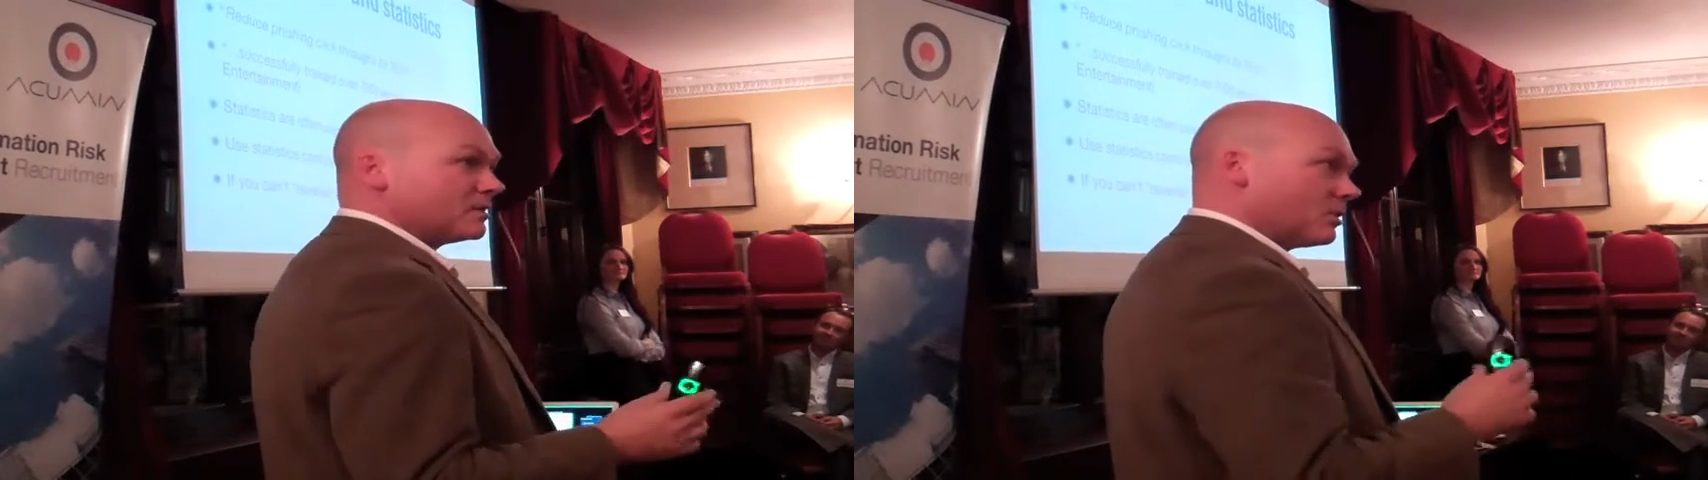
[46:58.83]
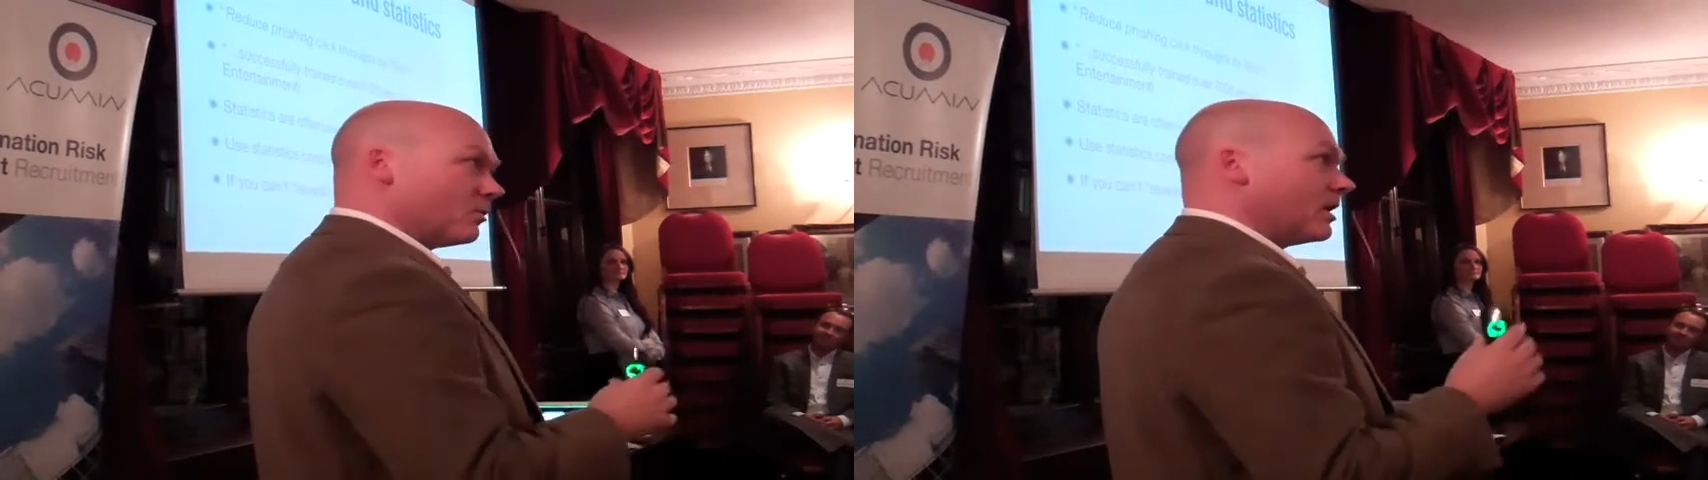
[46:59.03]

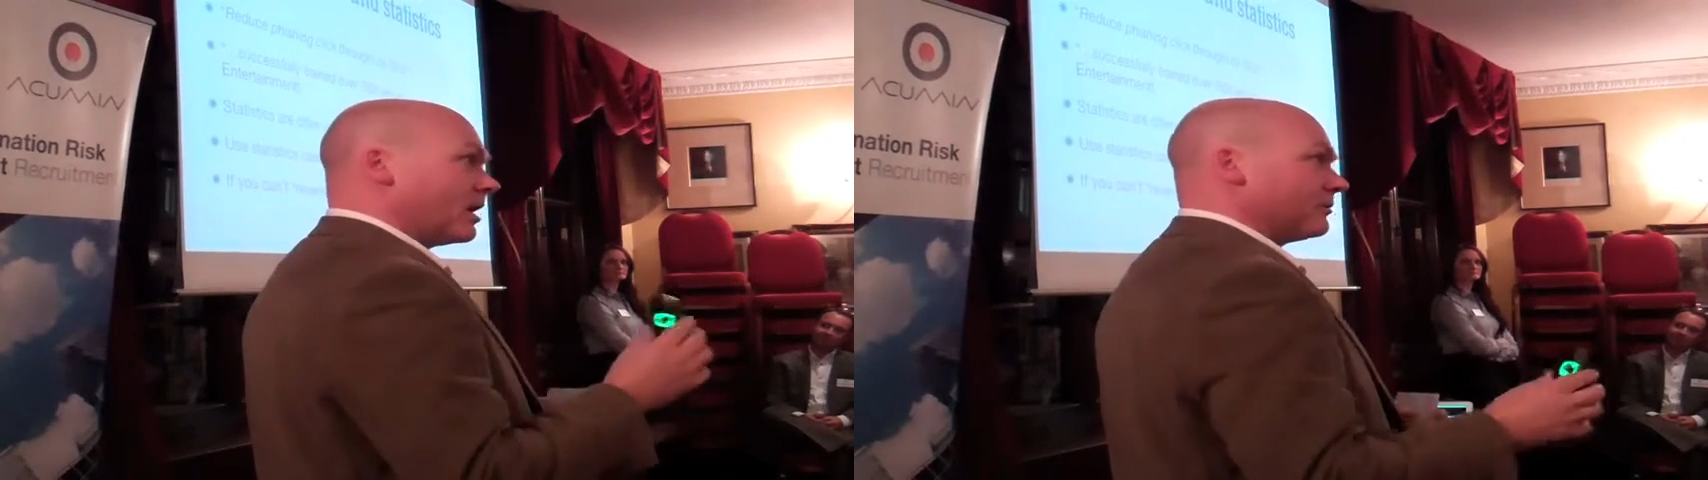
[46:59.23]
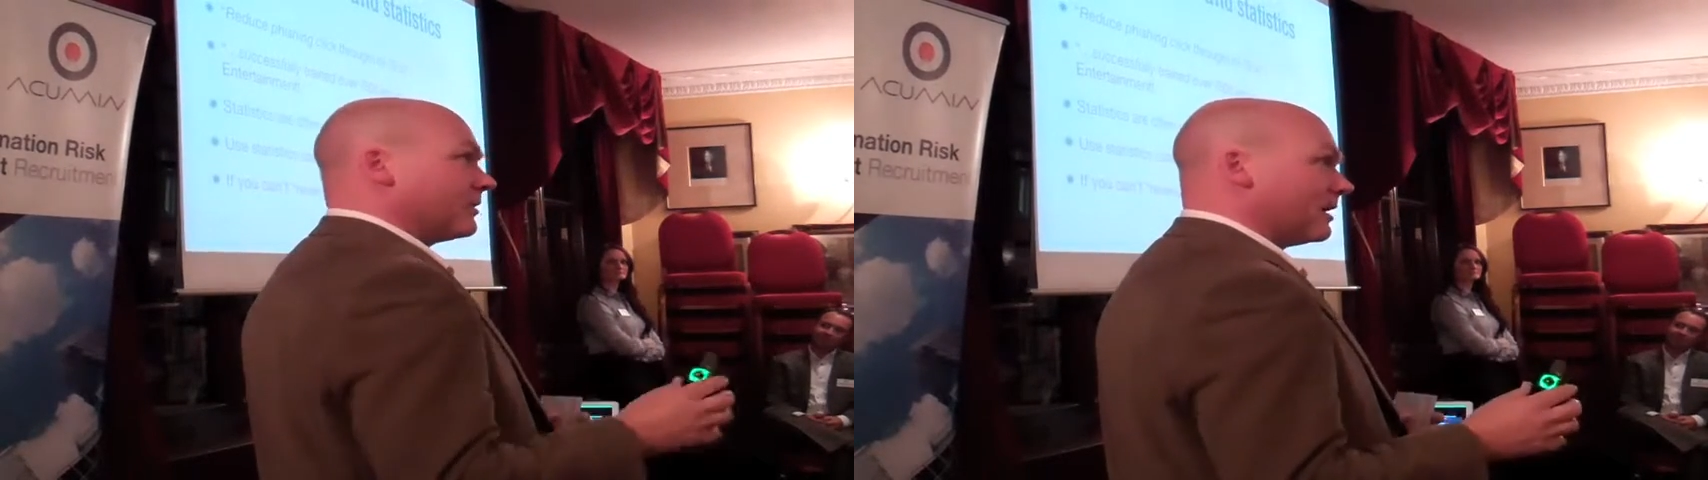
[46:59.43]

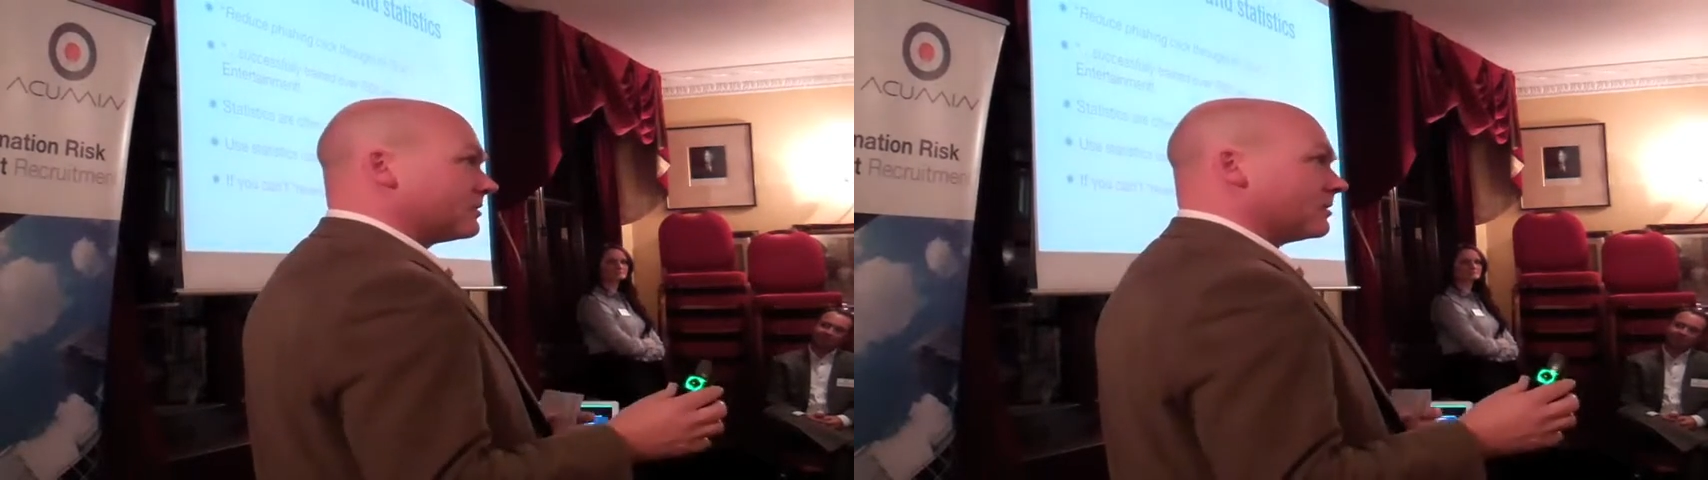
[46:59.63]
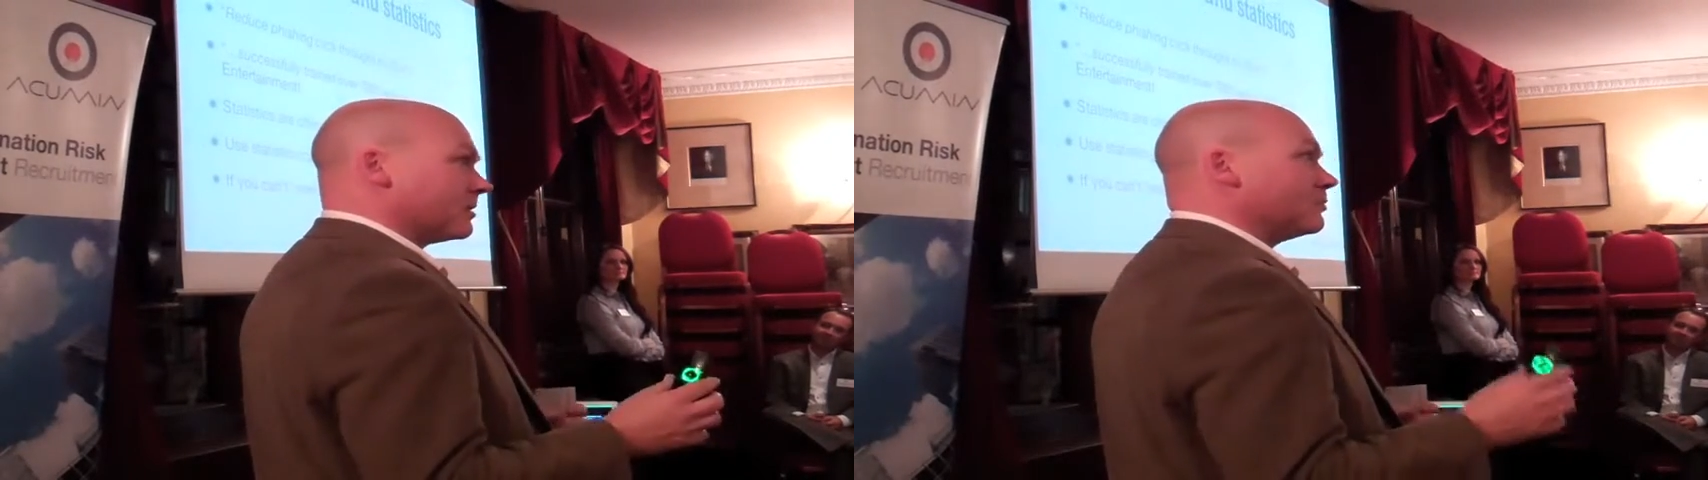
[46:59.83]

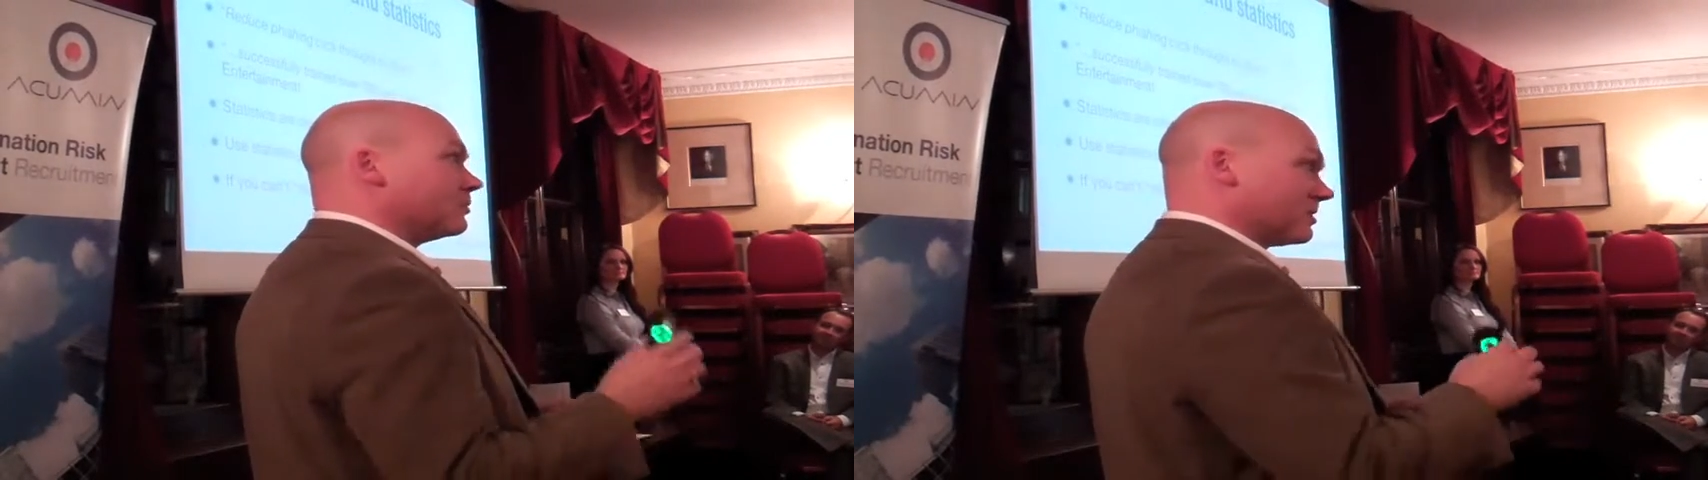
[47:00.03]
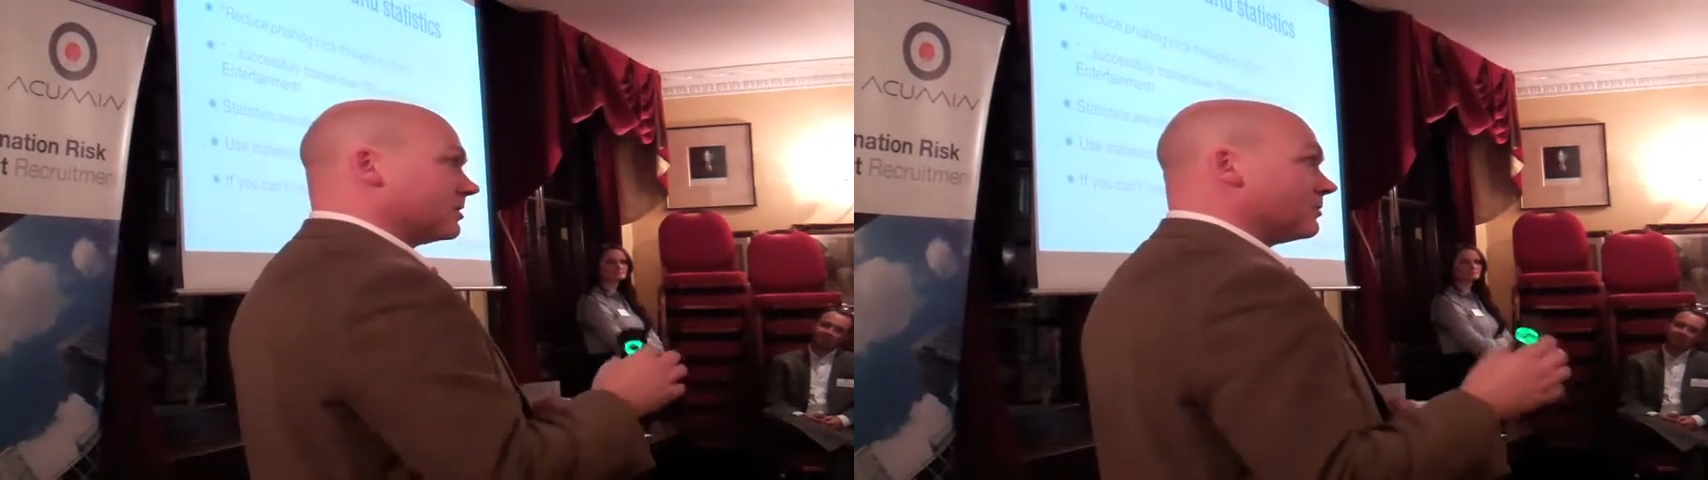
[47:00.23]
2,500 of them will
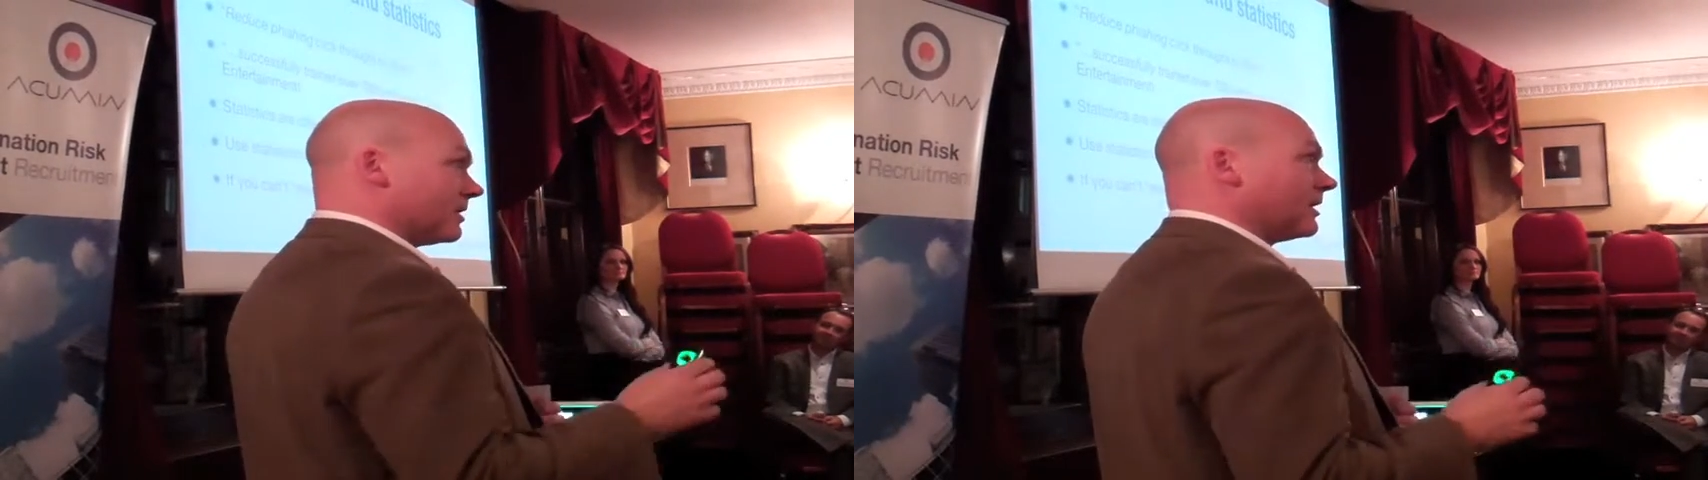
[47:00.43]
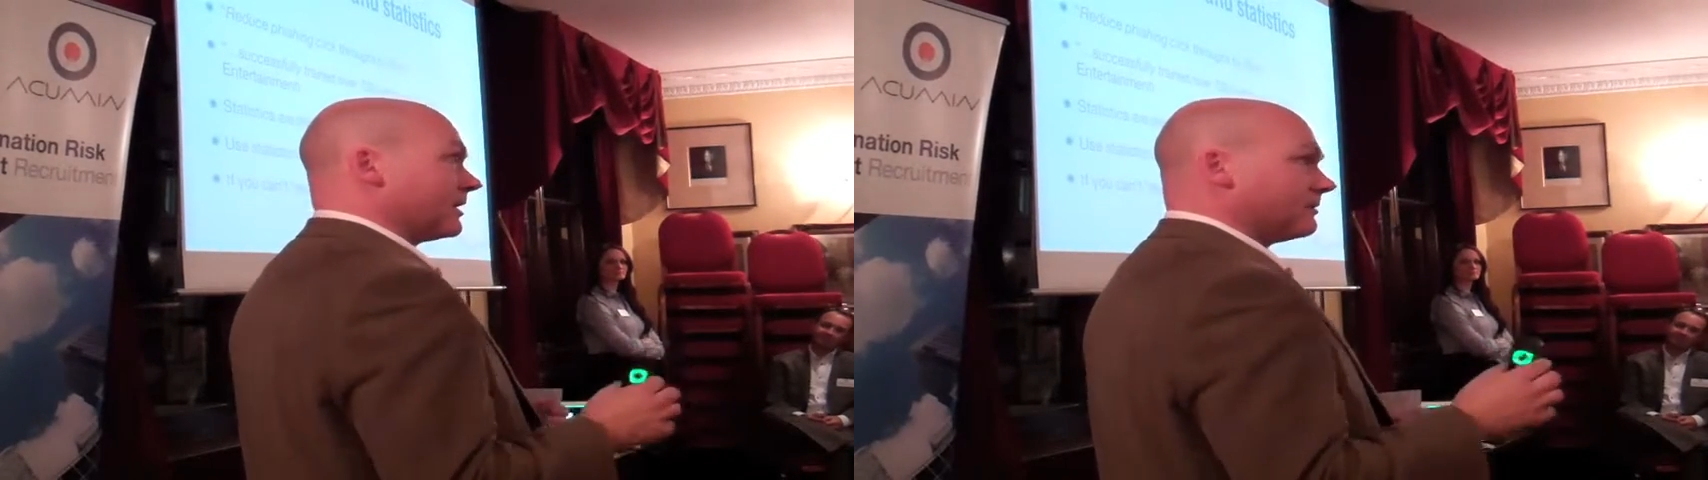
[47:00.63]
still be
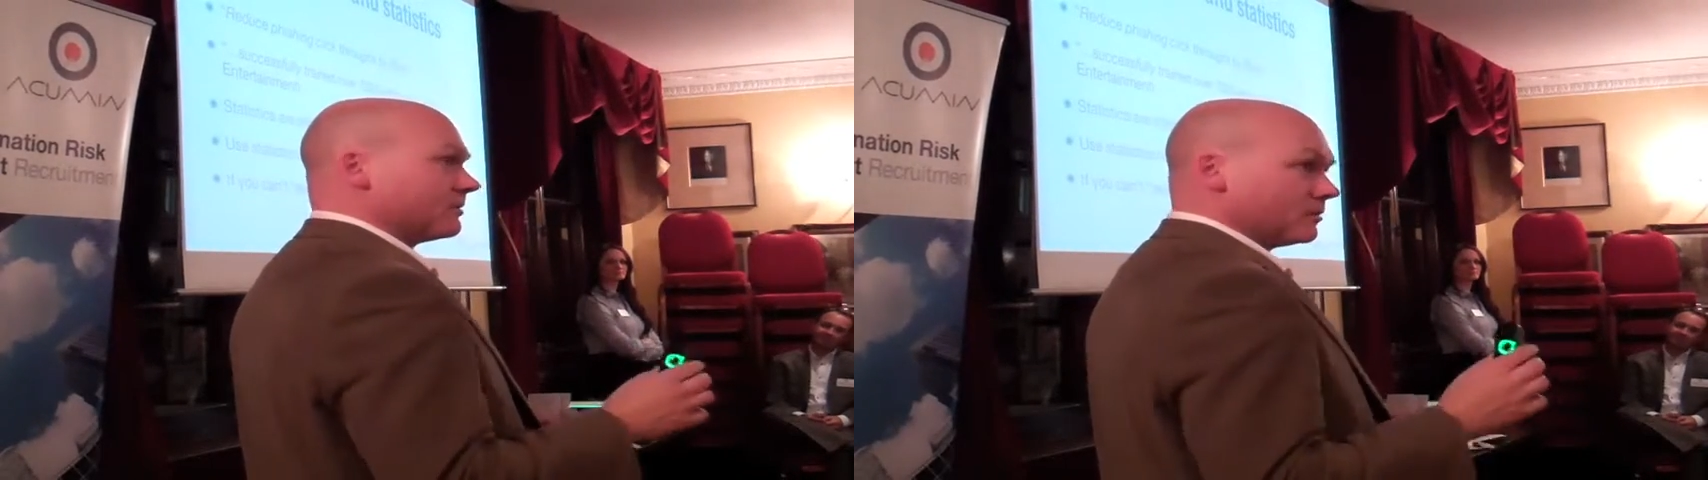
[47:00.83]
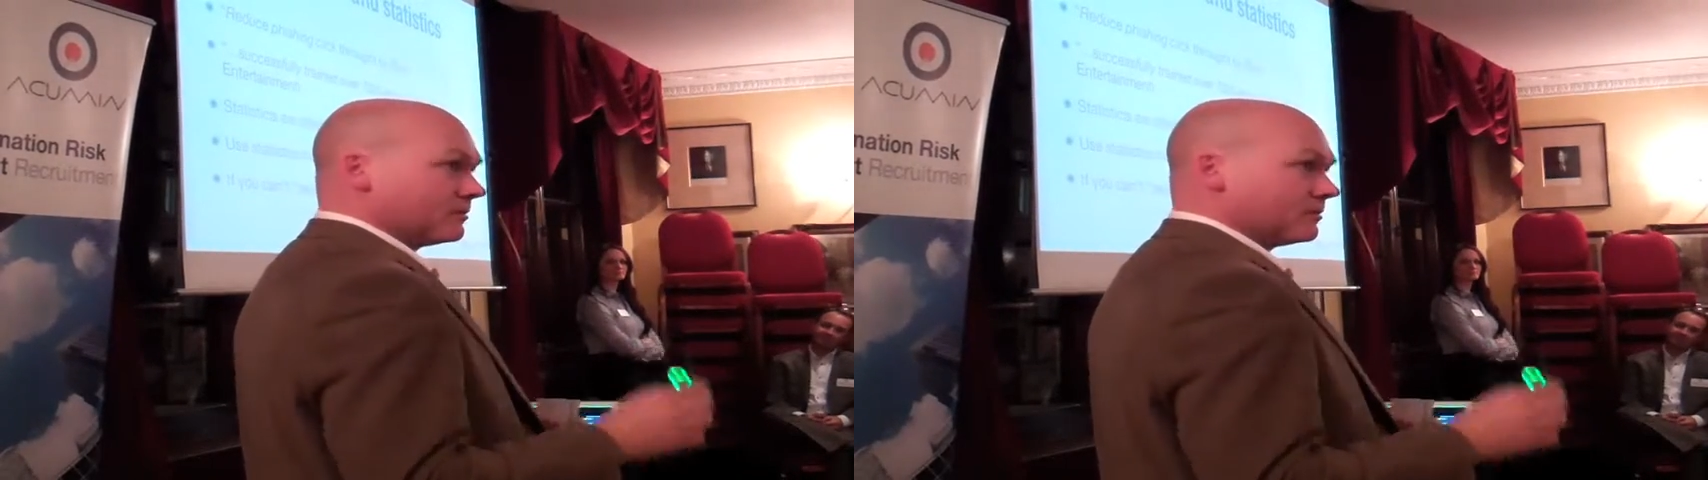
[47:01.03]
clicking through